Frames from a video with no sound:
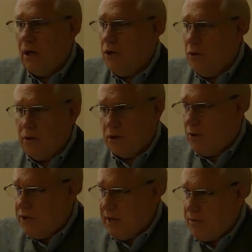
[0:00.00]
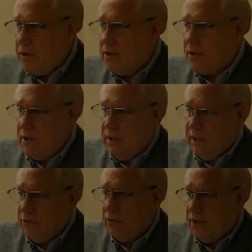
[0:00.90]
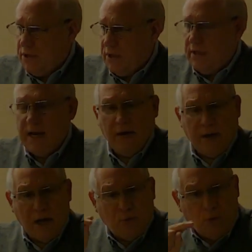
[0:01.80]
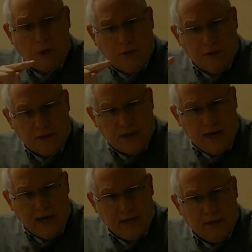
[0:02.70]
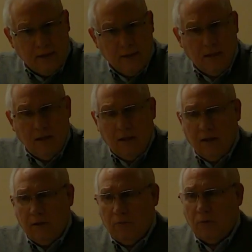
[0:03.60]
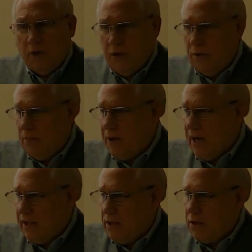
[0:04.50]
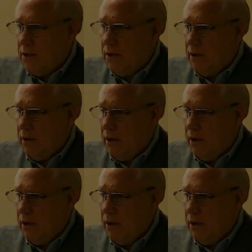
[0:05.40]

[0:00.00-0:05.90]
a nurse, a receptionist could literally sit down and run the scan while you, the practitioner,